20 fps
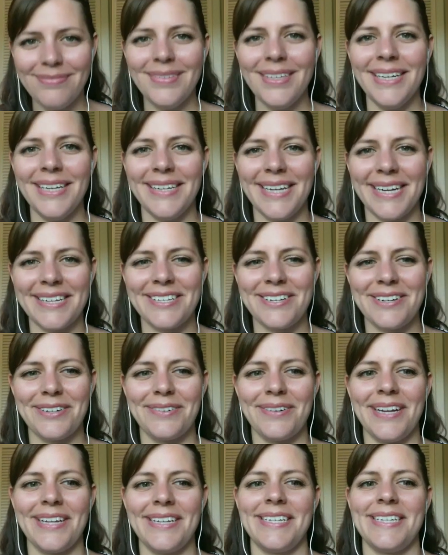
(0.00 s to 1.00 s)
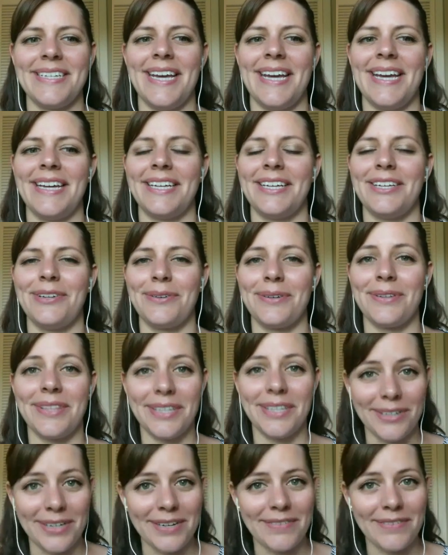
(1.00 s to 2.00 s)
Next, you're going to take your
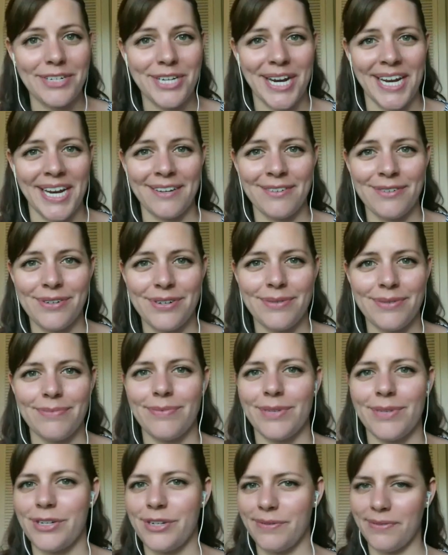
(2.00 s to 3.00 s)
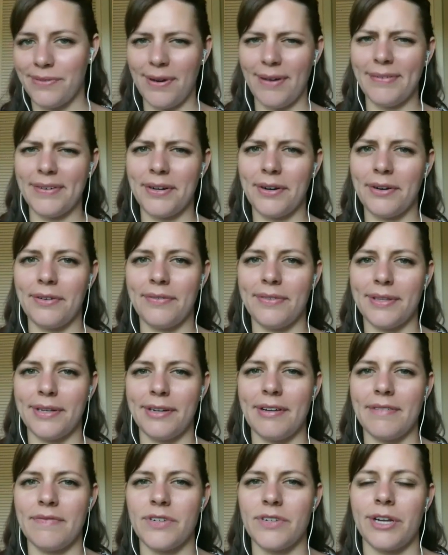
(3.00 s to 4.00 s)
theory of change, which if you haven't heard of
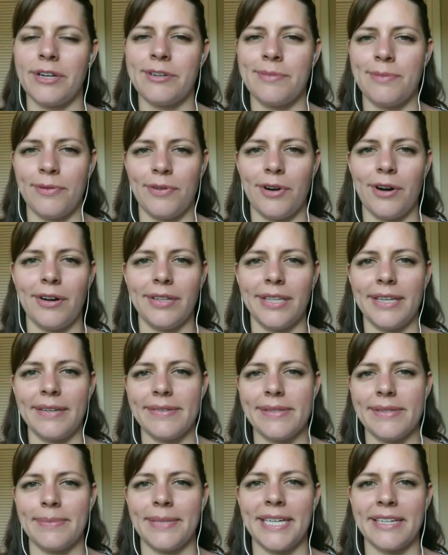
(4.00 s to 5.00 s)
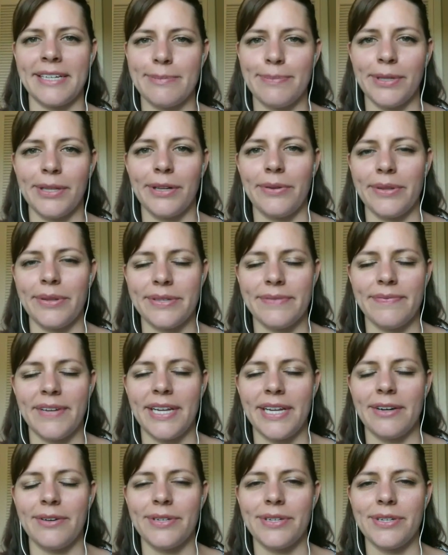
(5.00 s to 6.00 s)
theory of change before, I'll leave some links below this
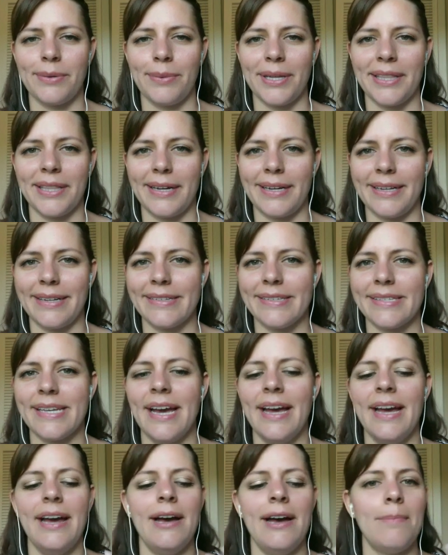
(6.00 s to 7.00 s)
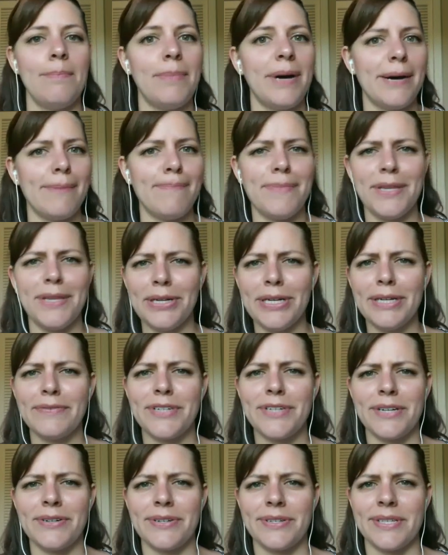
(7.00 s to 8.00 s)
video to what that is. But theory of
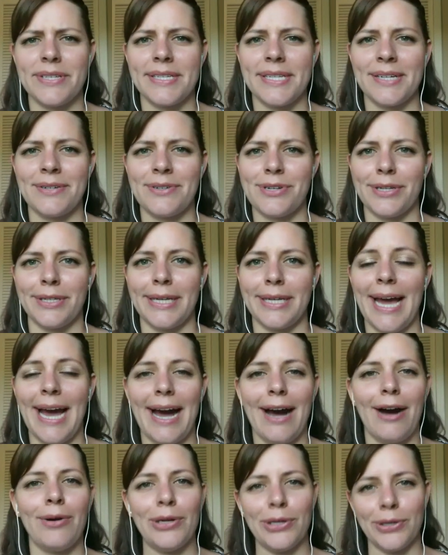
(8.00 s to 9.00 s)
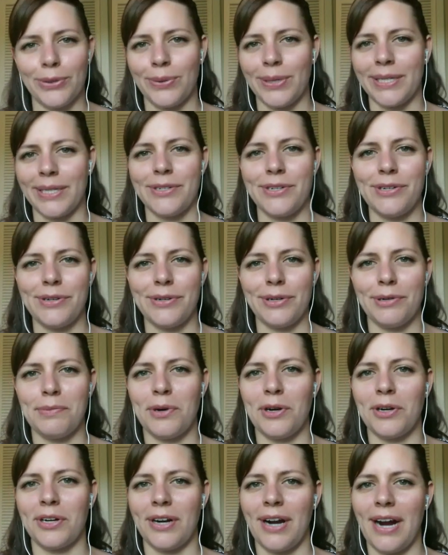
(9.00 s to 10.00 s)
change is essentially how you're going to do your
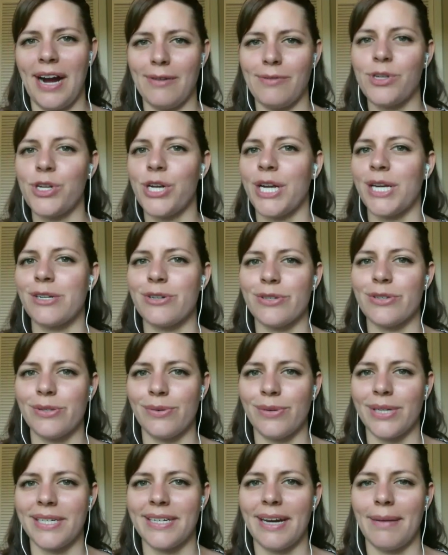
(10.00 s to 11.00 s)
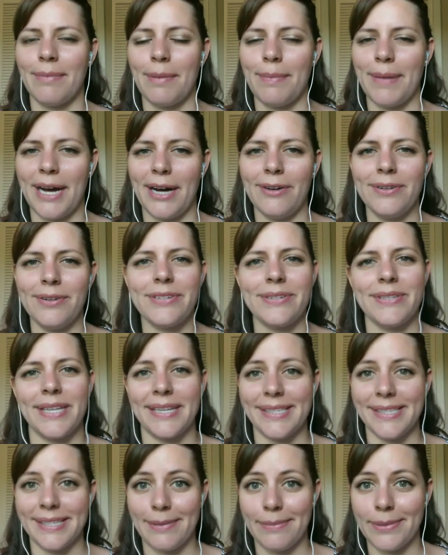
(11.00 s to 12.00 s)
work or how change is going to come about. So
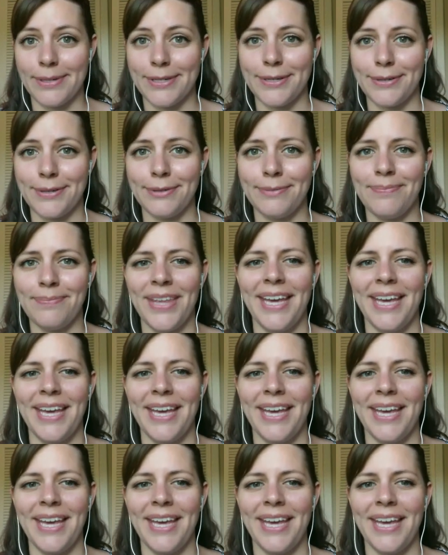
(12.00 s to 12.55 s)
that's number 2.